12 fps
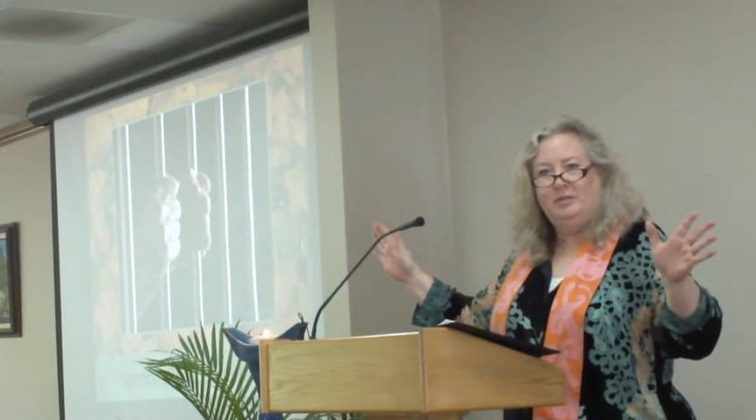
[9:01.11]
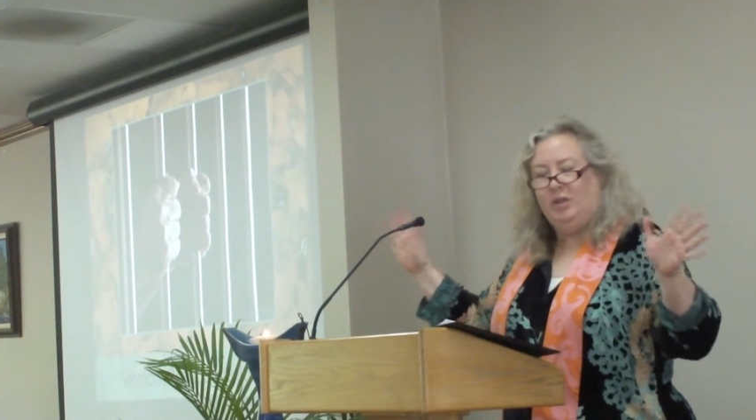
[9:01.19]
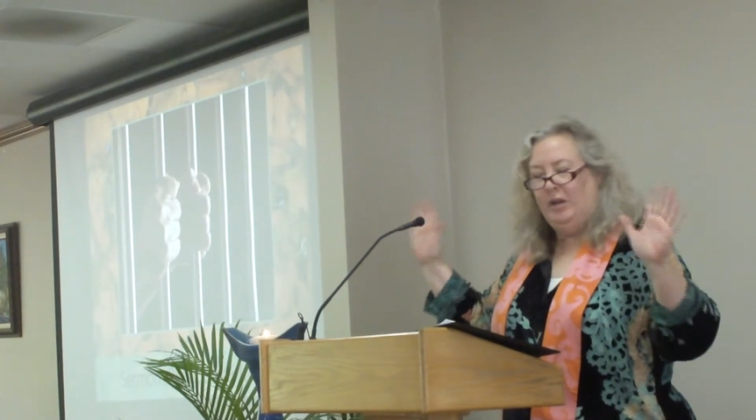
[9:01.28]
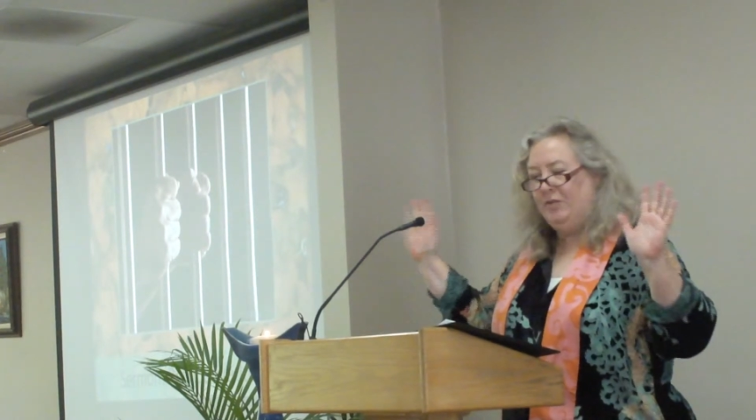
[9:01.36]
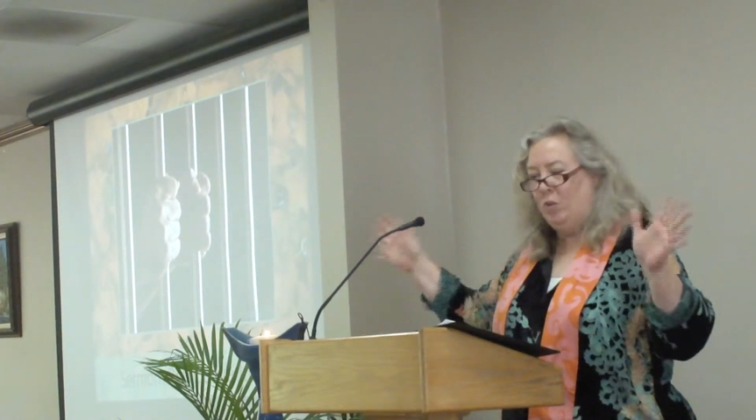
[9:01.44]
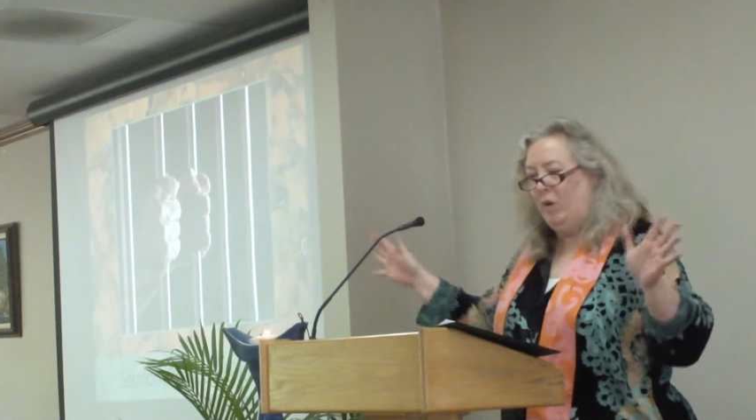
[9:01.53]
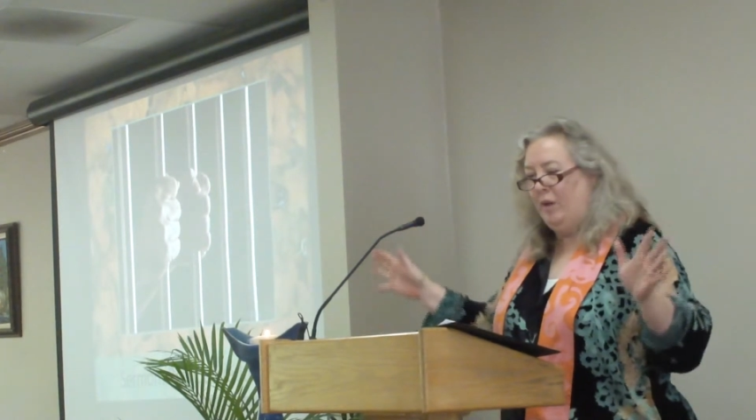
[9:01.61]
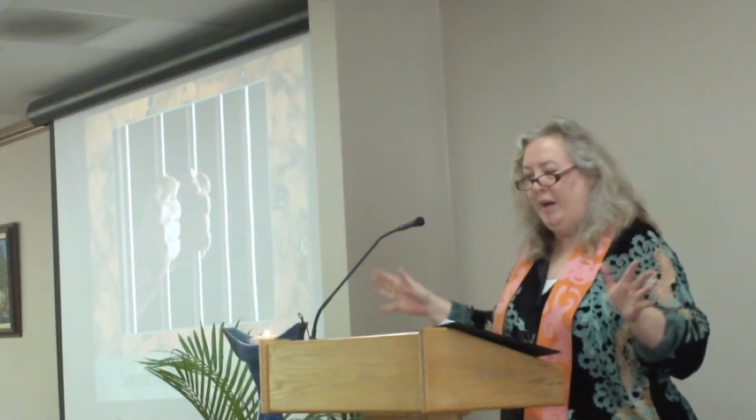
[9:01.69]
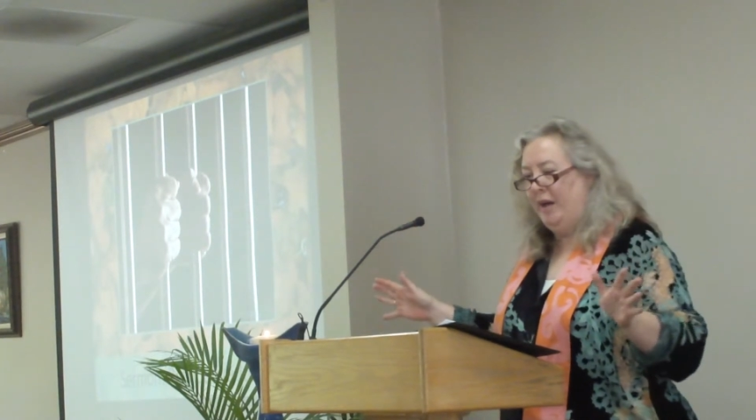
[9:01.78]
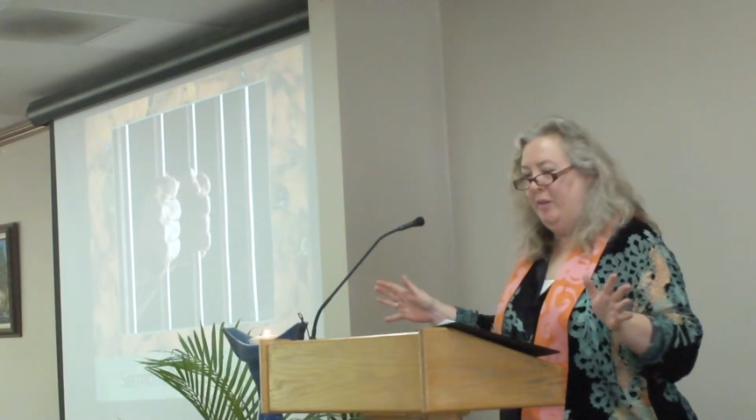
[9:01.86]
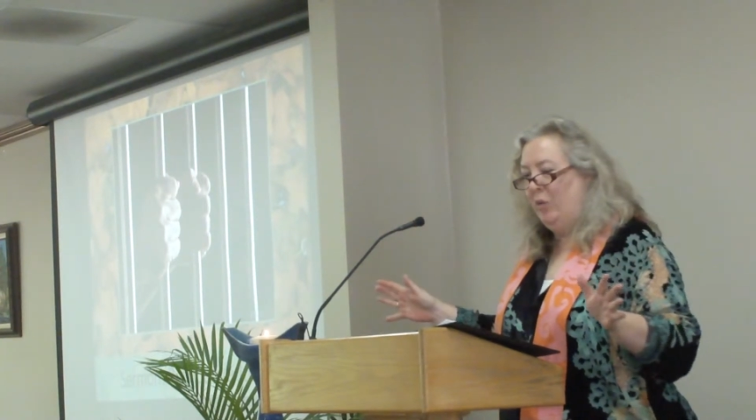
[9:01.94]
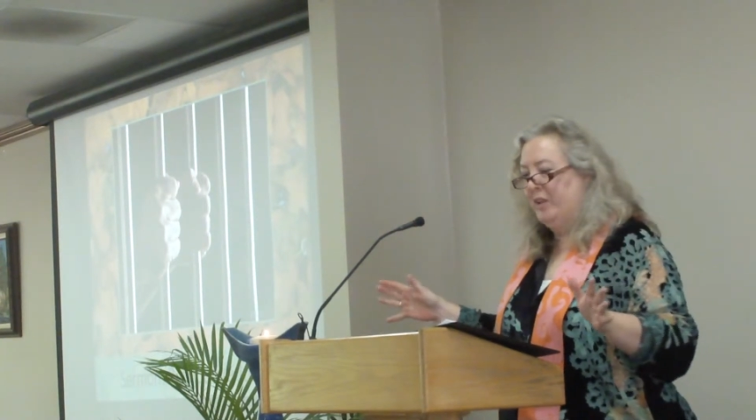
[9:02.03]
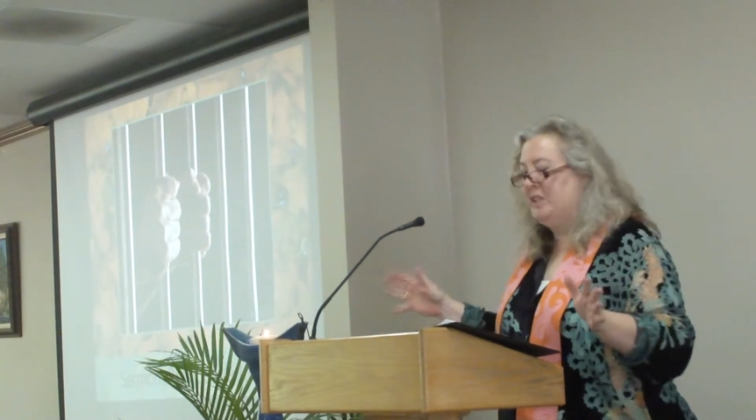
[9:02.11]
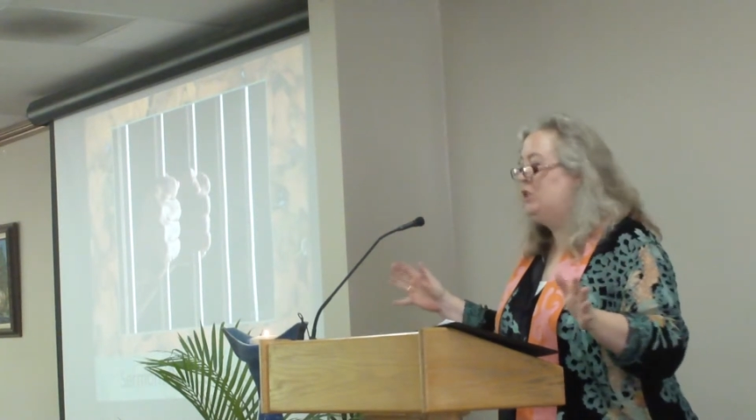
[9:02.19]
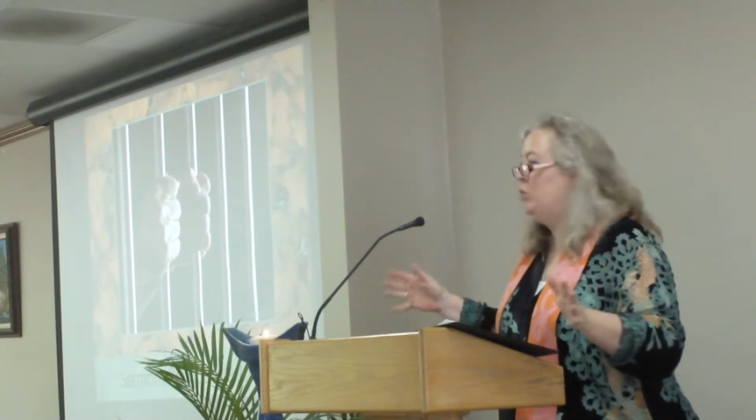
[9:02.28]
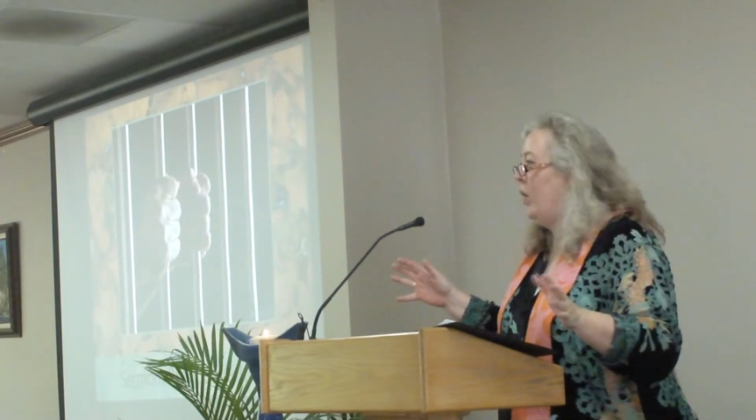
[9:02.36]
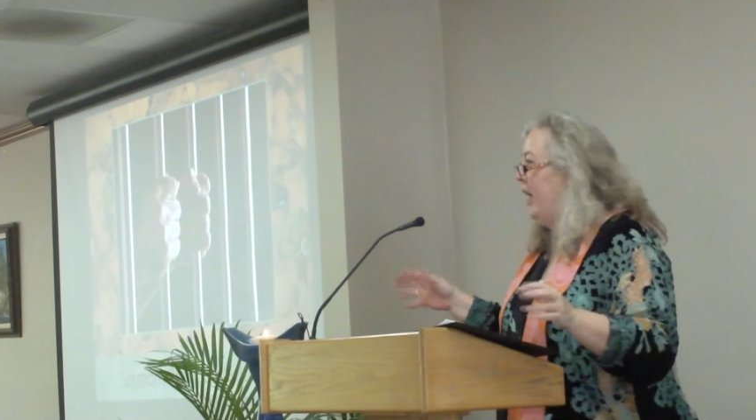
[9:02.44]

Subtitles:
You don't have to worry about it anymore. This is